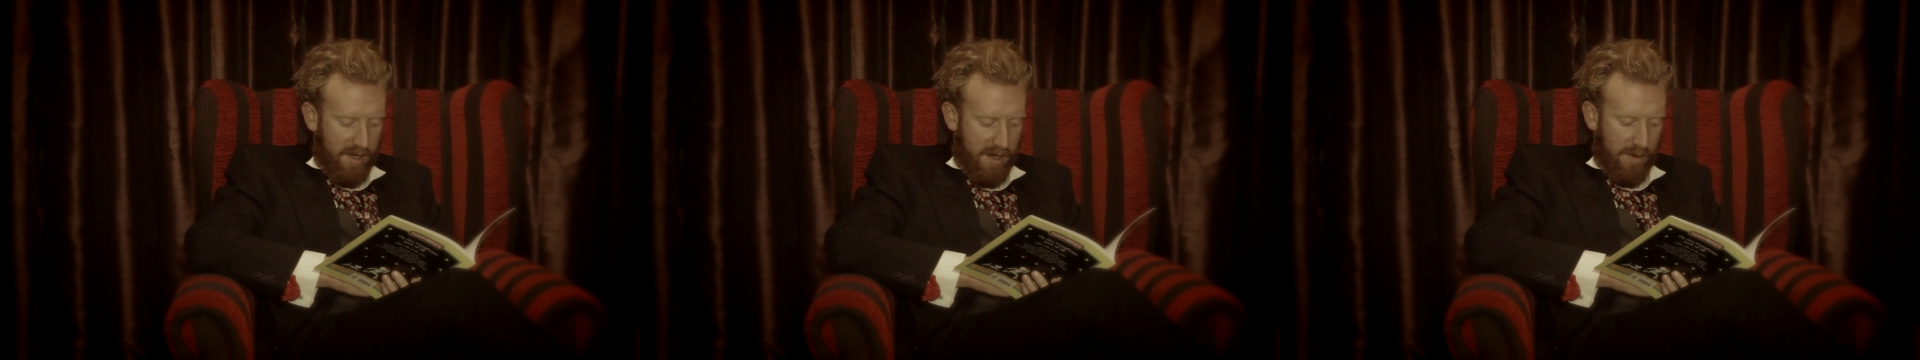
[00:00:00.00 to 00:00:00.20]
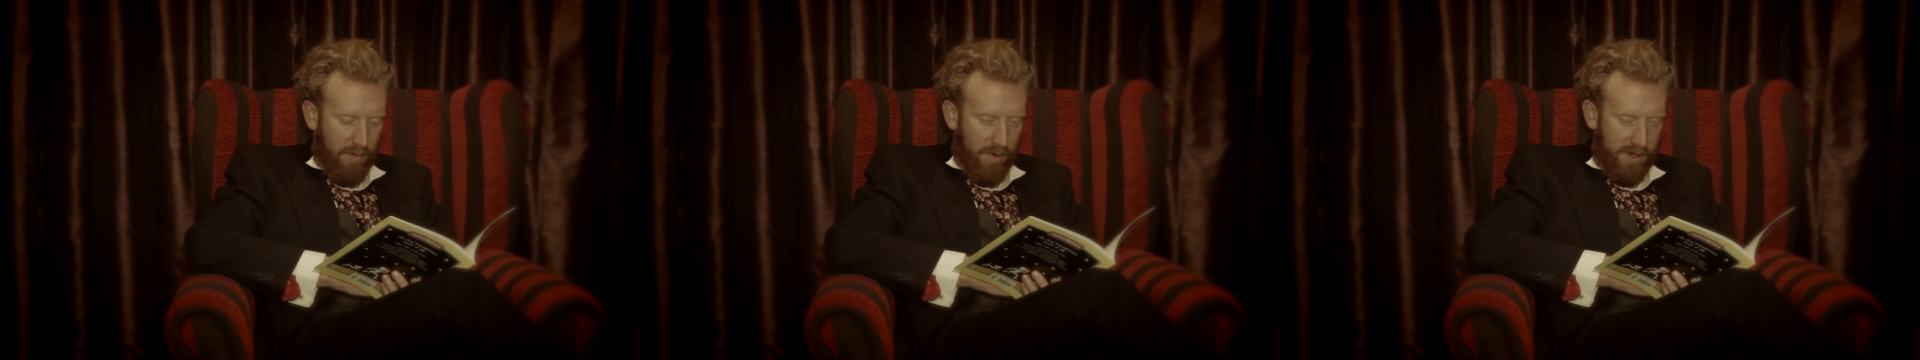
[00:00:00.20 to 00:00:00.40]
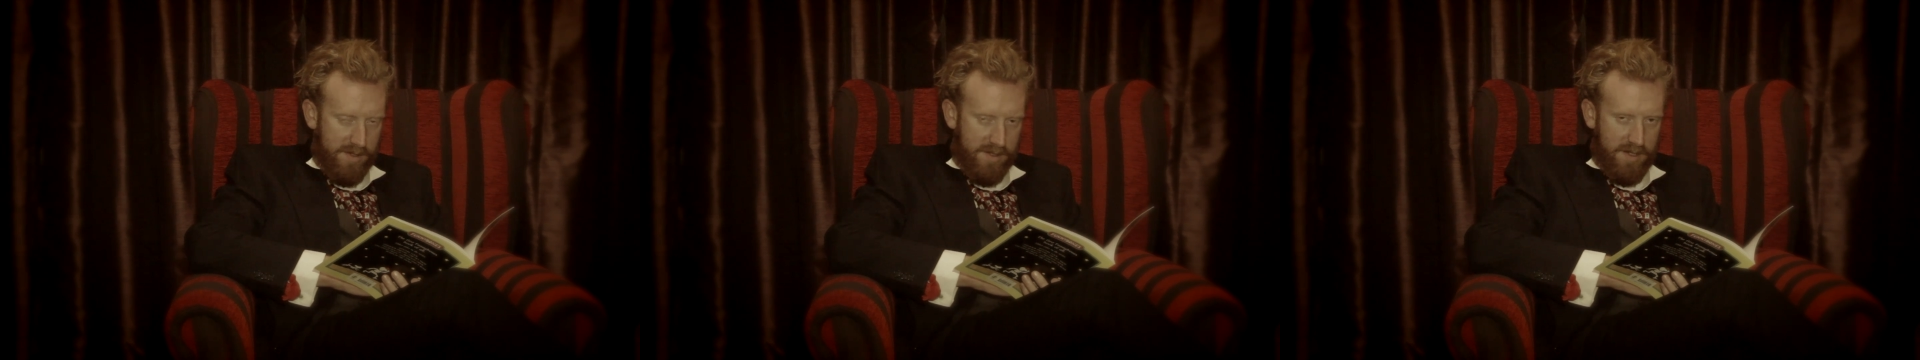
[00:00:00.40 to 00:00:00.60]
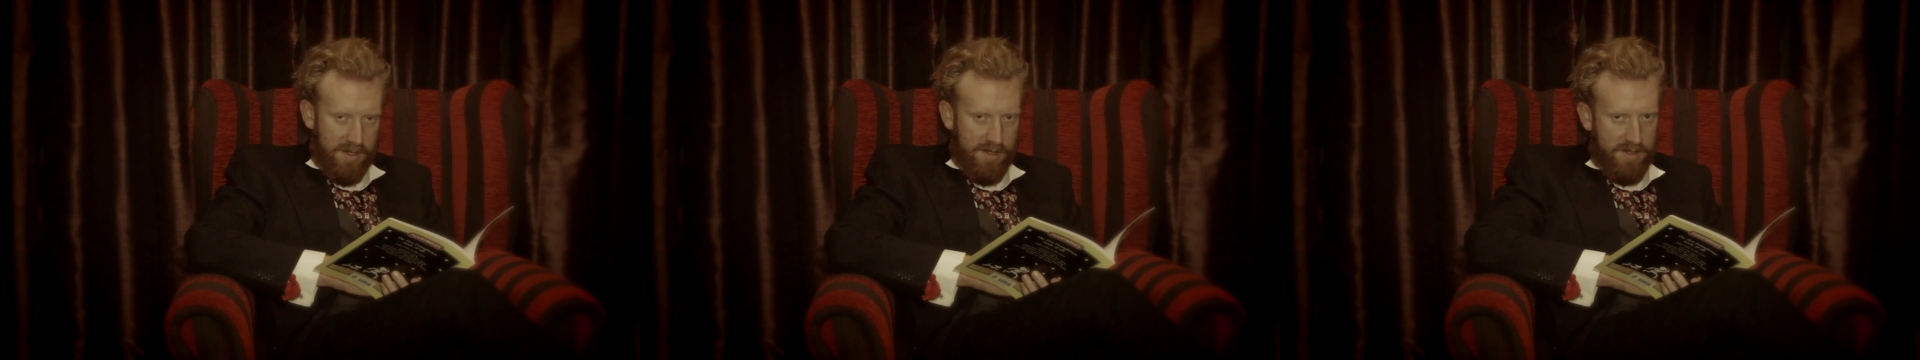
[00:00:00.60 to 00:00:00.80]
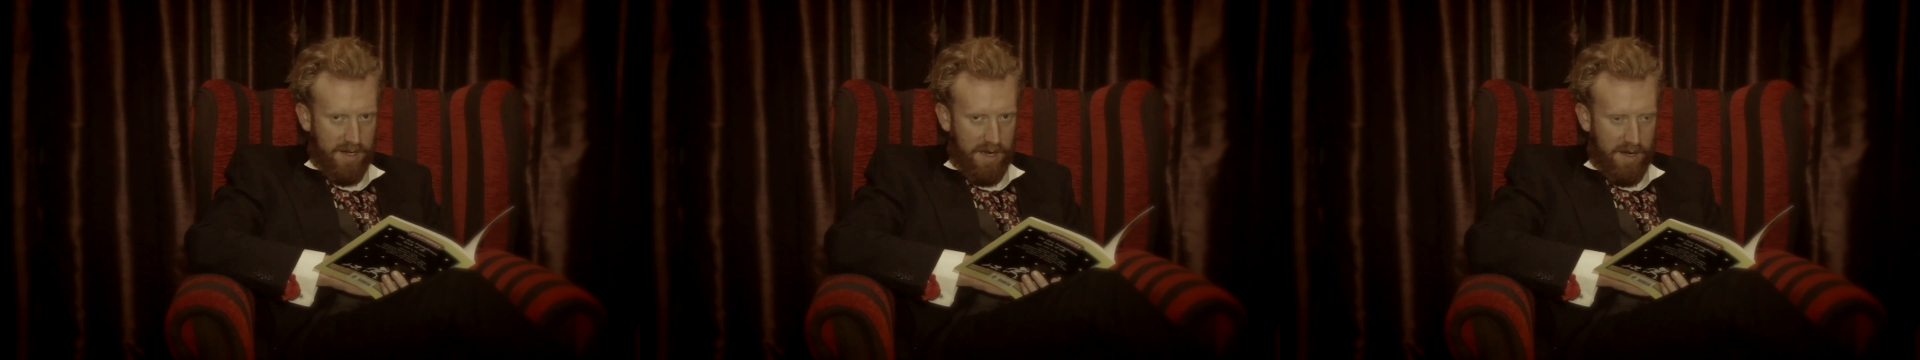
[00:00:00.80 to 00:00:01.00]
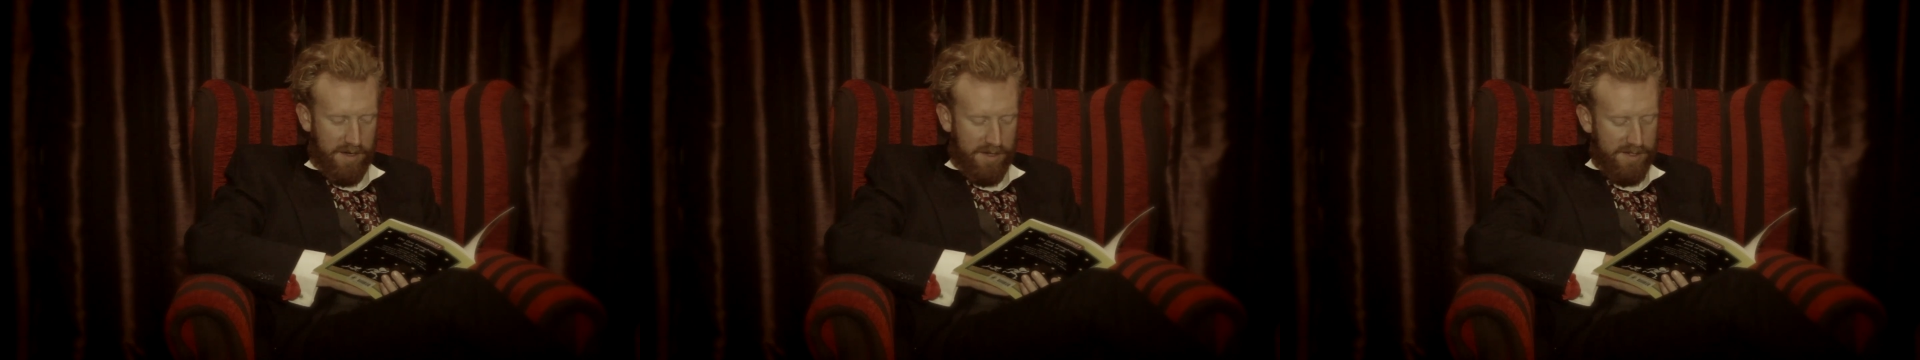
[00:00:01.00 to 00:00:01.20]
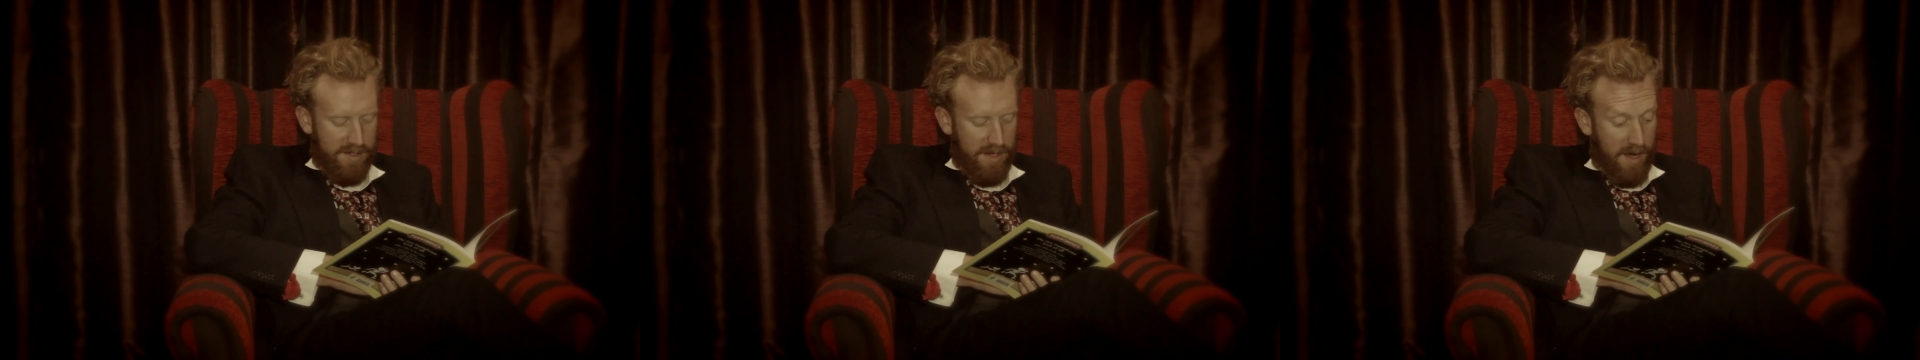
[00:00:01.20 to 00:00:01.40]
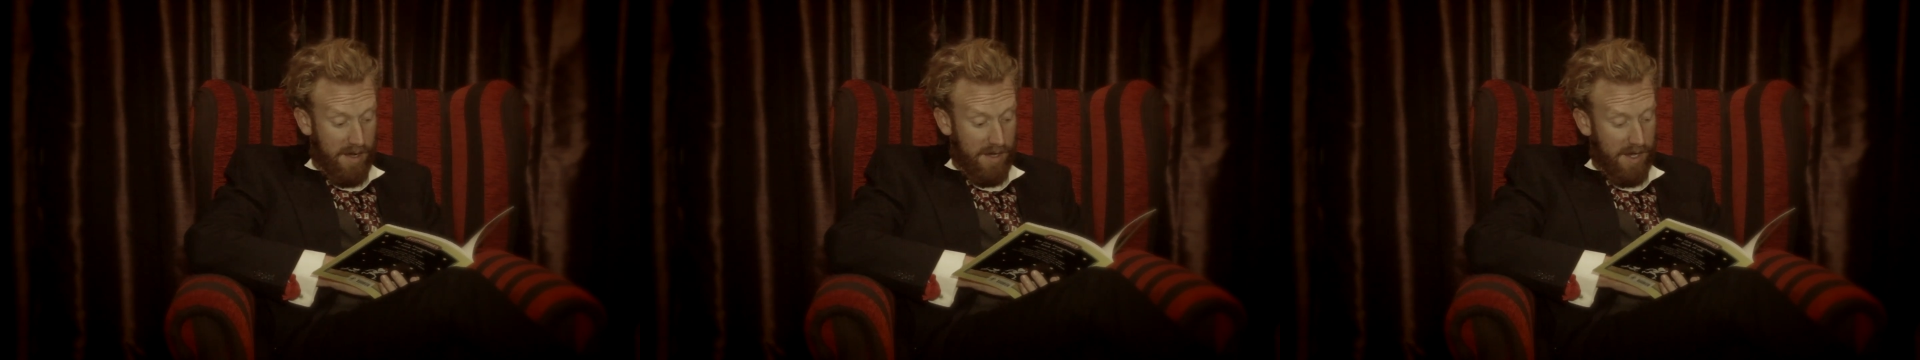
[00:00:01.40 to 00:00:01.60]
there was a dark,
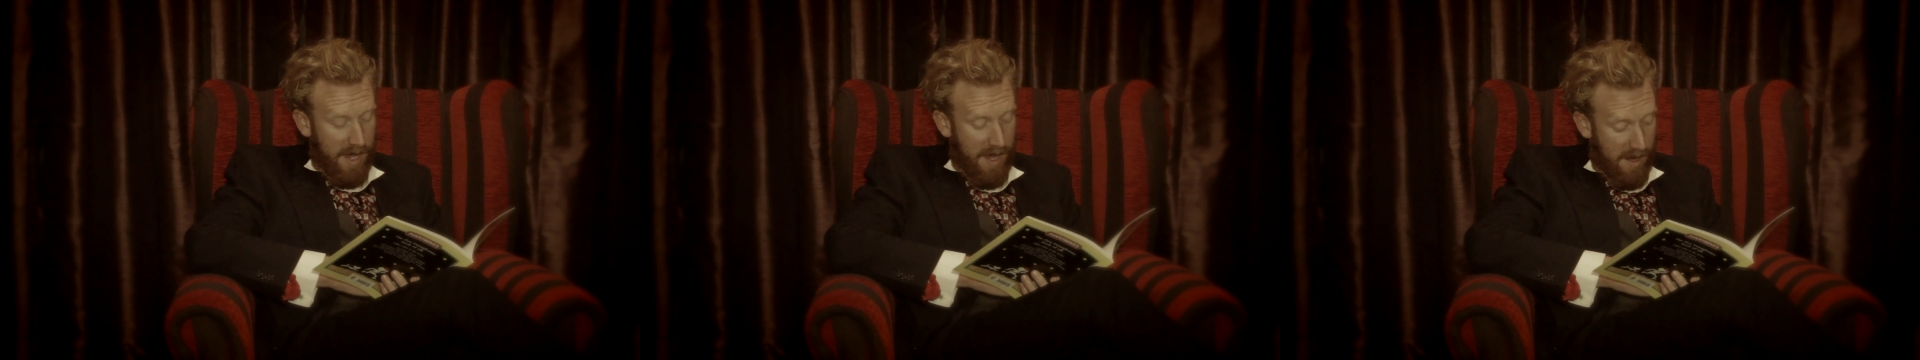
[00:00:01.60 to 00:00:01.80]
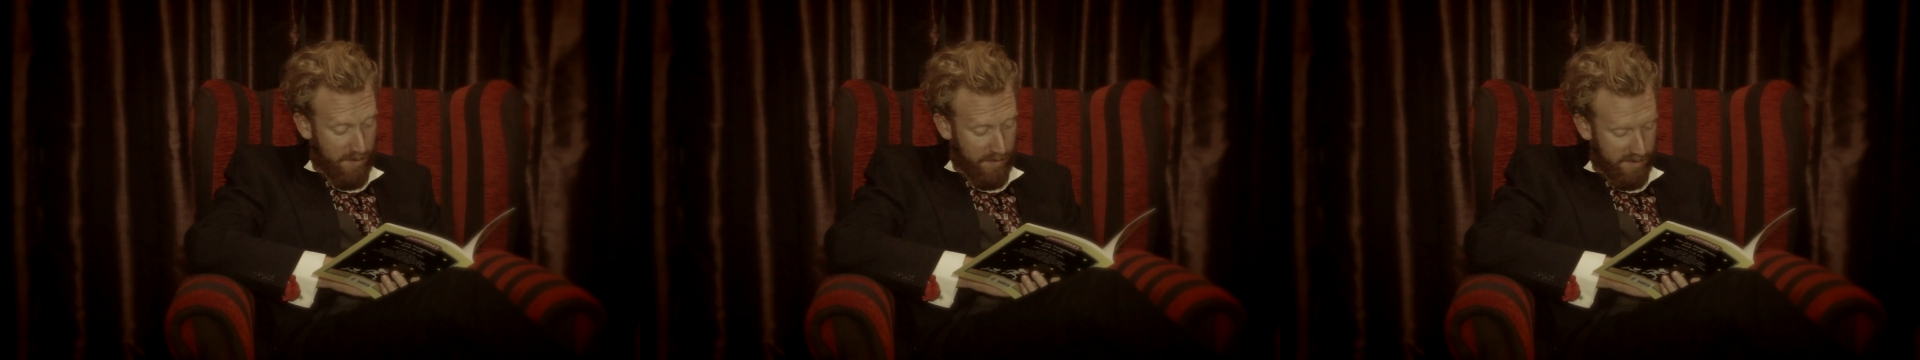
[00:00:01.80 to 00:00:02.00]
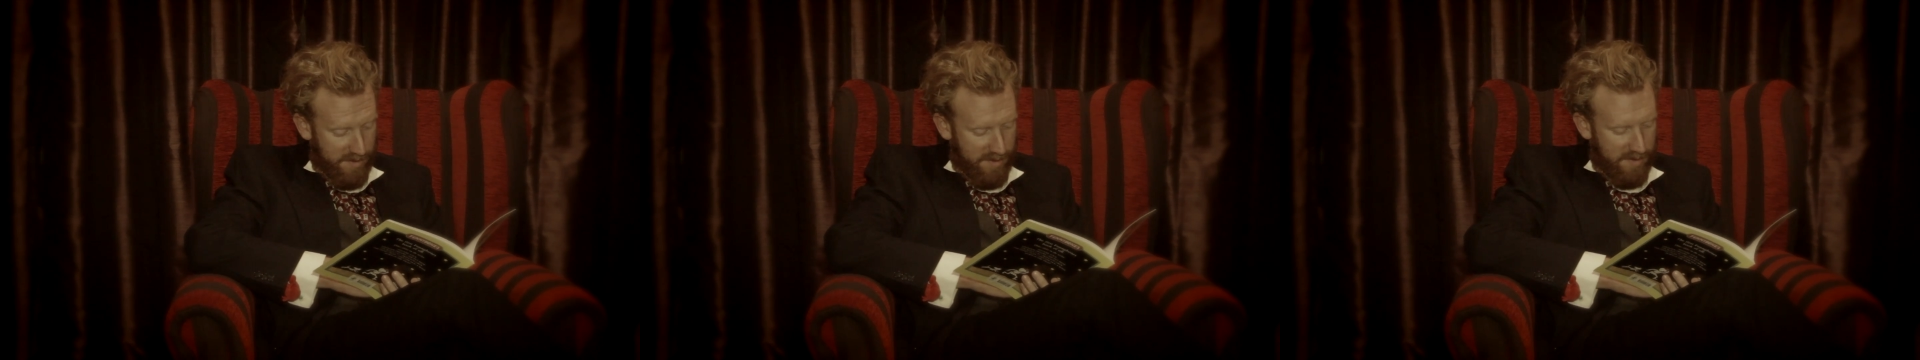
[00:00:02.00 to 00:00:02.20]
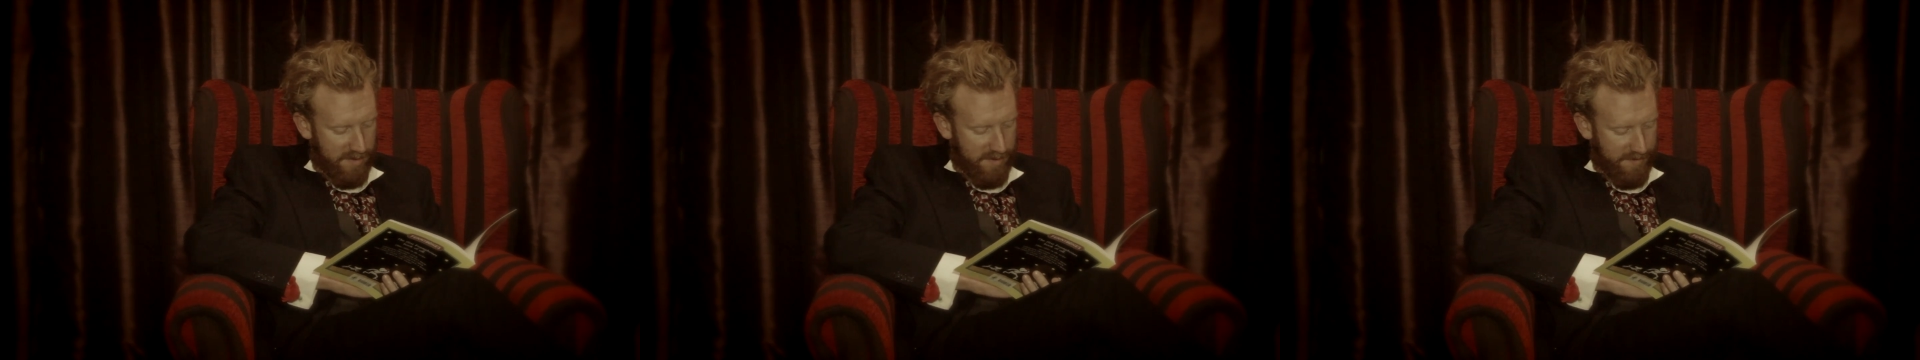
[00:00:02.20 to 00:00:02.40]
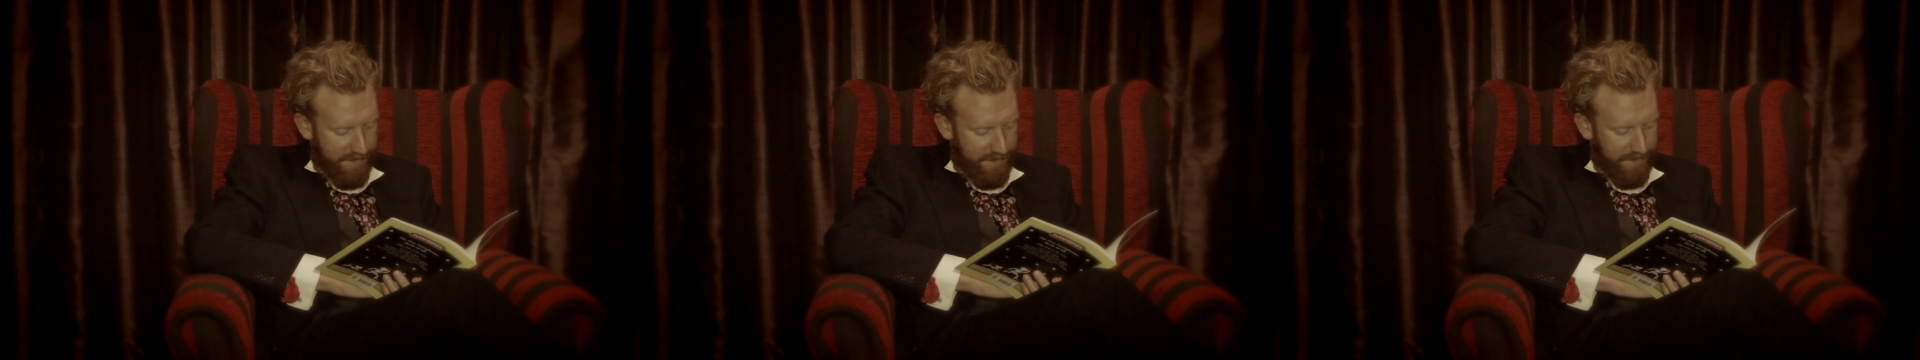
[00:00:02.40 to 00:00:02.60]
dark house.